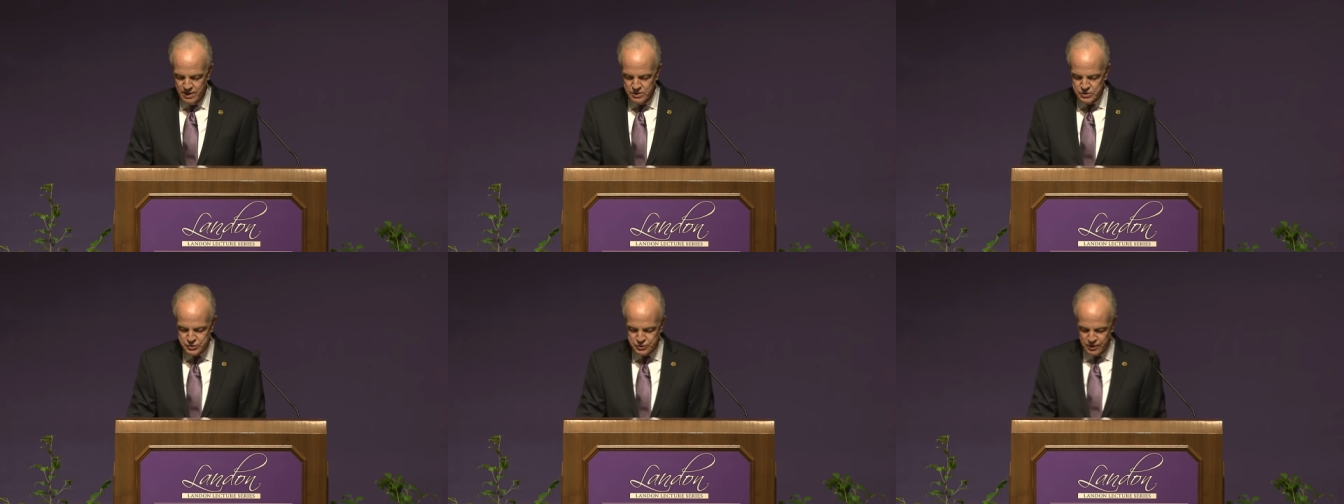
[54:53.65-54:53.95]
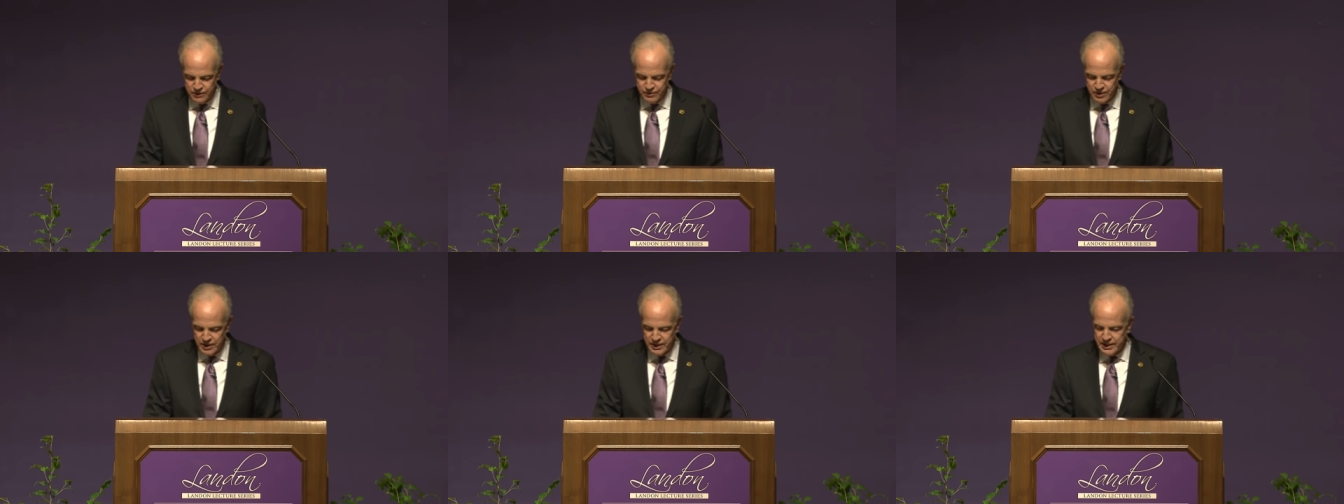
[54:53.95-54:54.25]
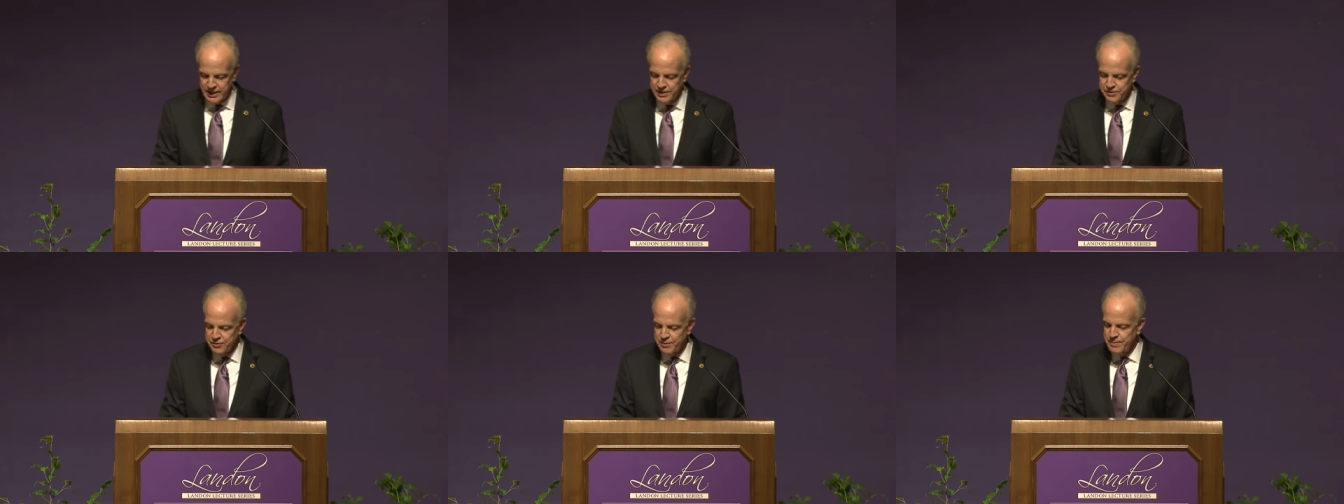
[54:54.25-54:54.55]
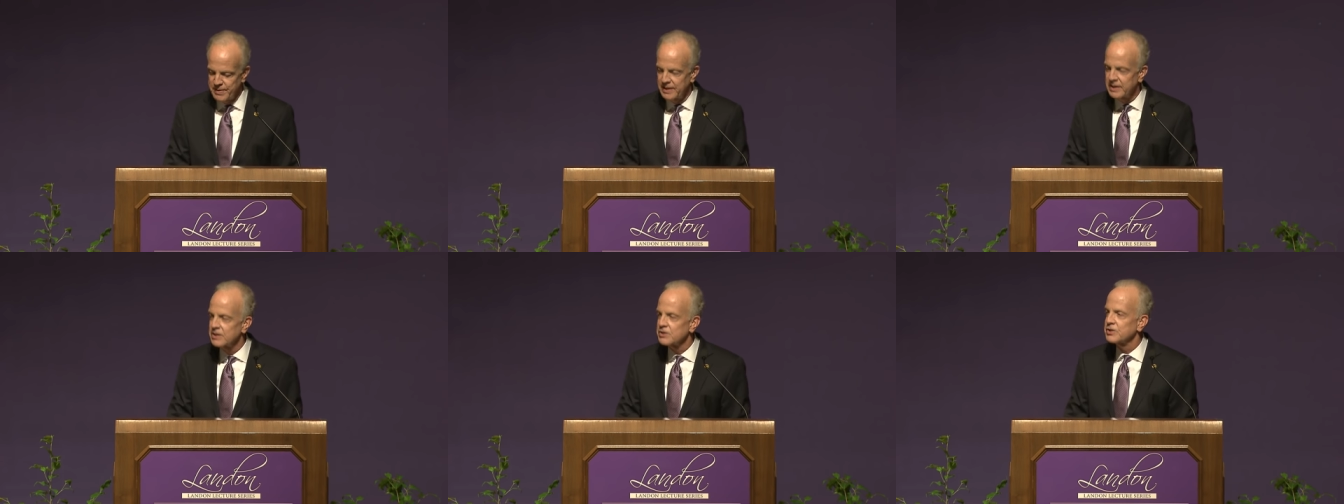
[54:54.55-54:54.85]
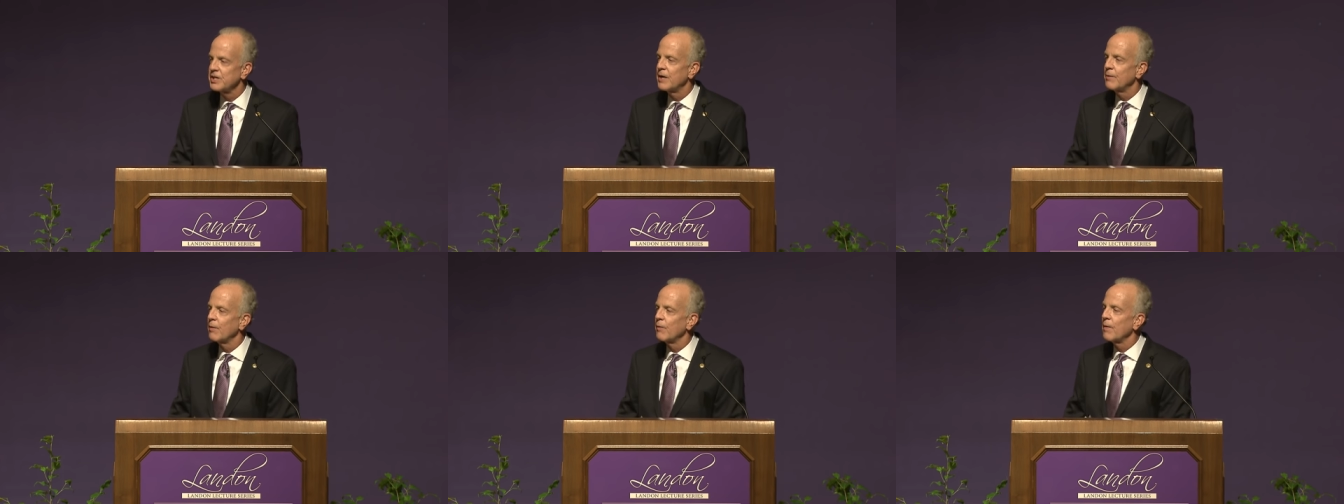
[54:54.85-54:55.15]
served our country
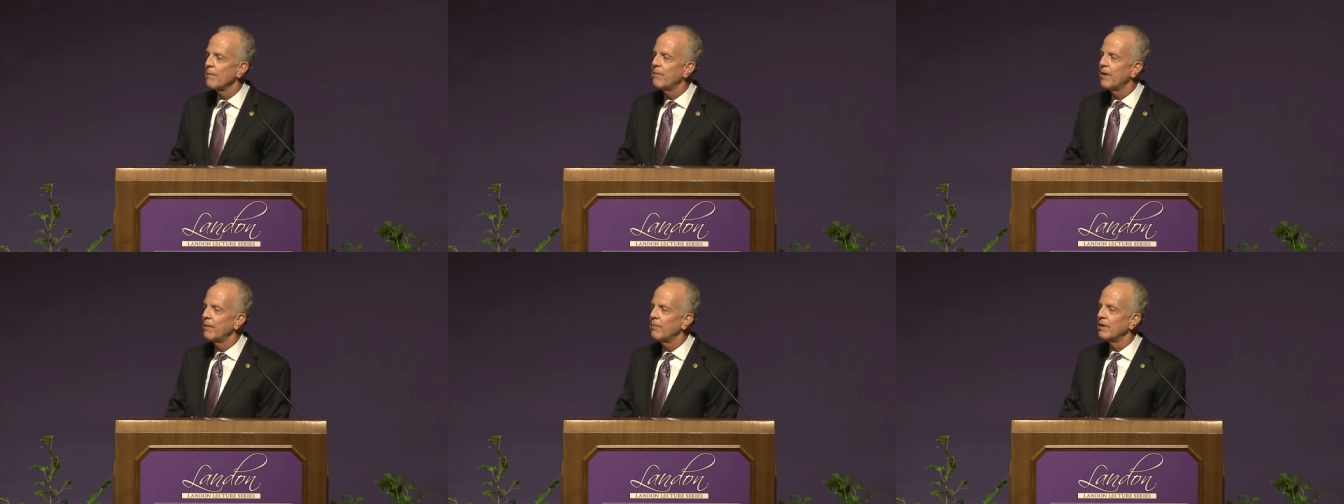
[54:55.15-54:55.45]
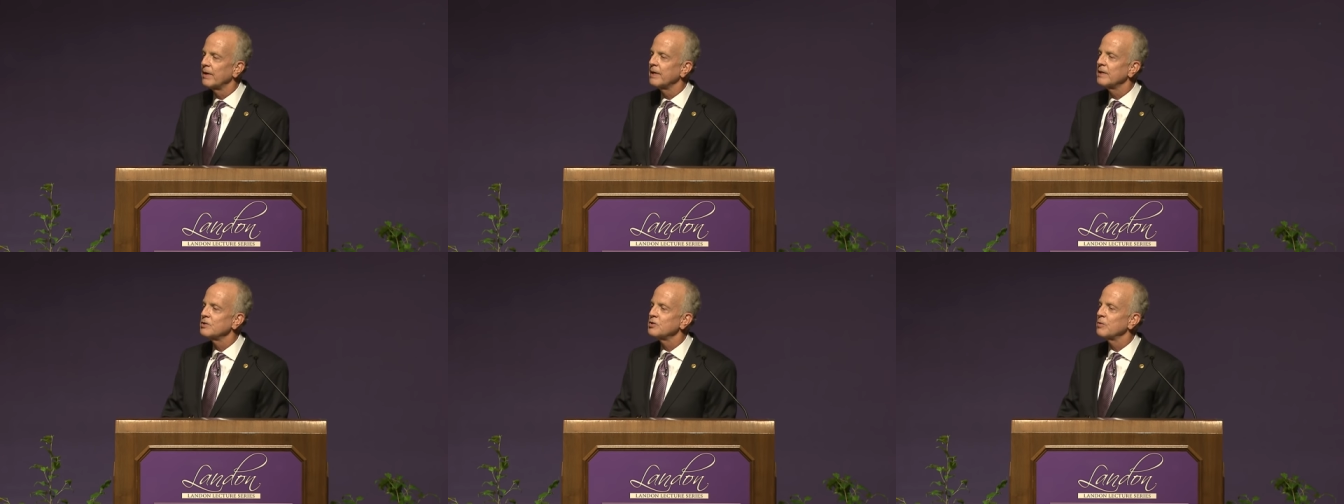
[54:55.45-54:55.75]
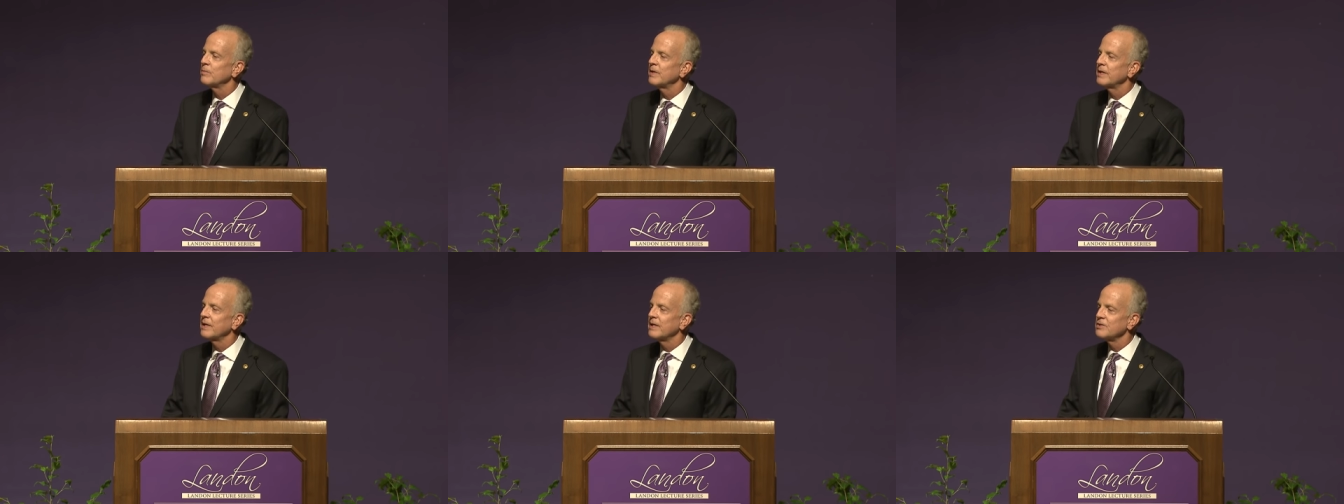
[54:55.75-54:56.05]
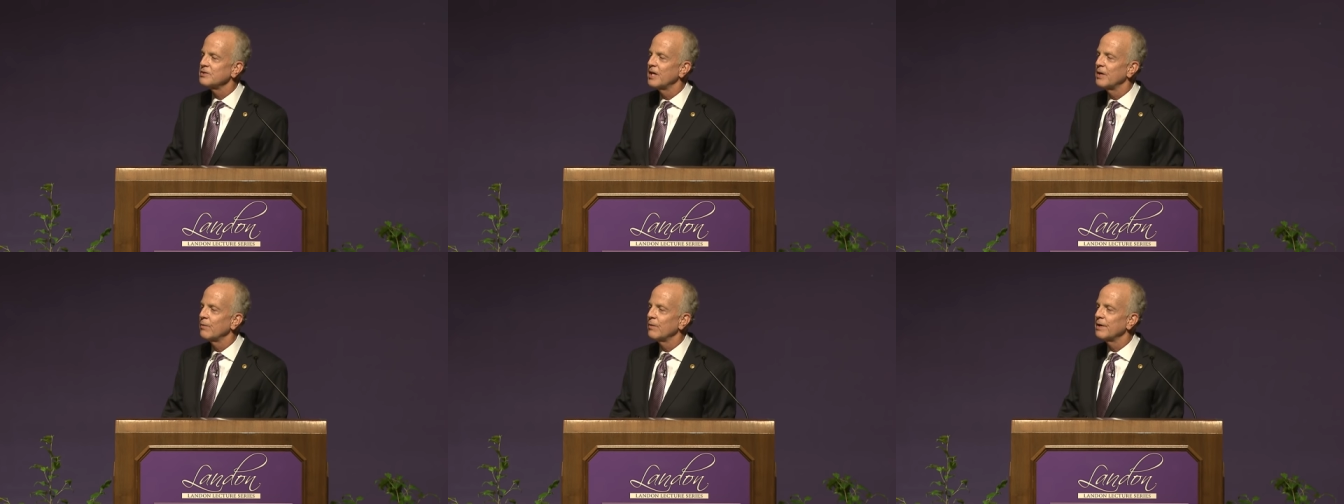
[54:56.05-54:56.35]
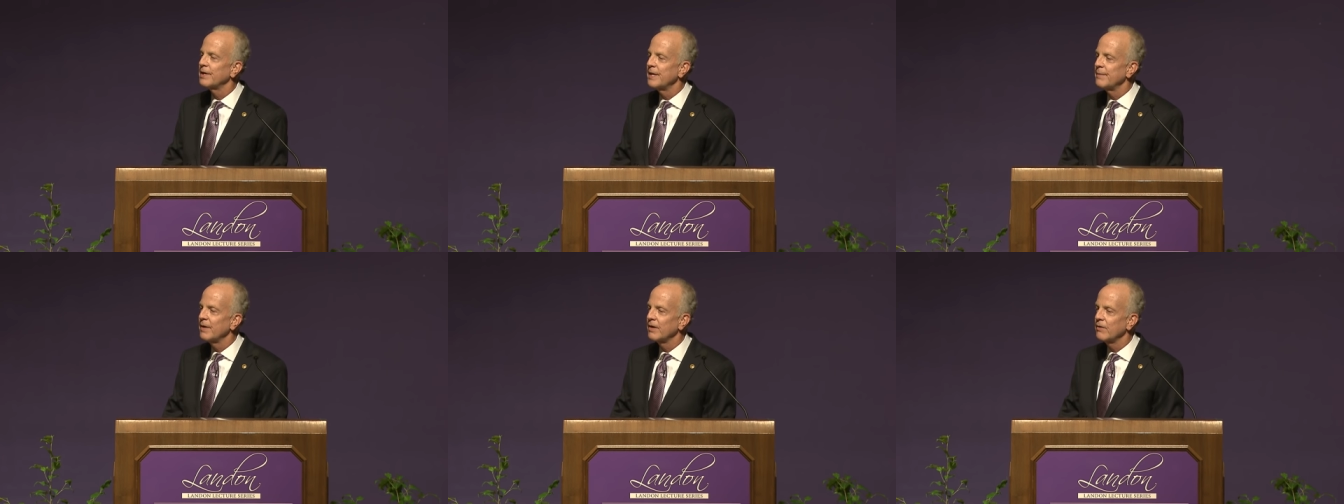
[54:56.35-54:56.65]
because they were Republicans or because they
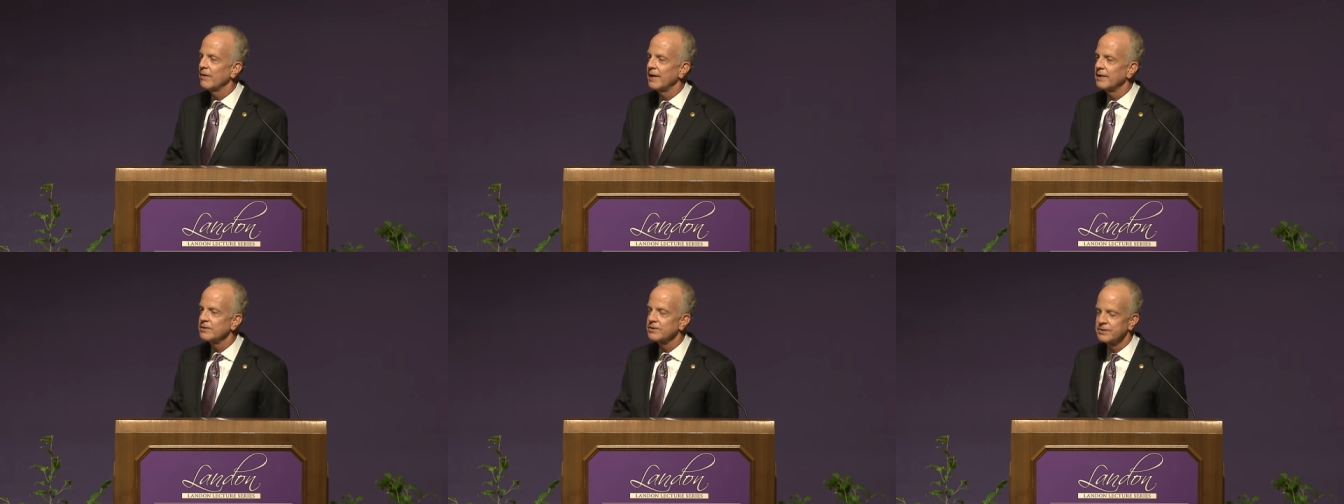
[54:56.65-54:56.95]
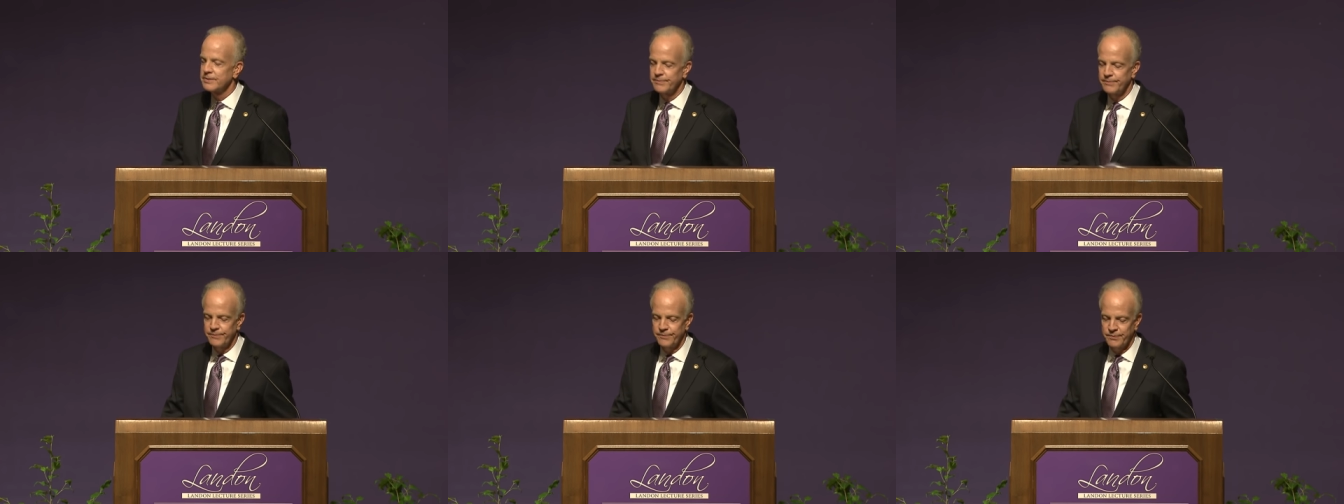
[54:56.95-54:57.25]
were Democrats.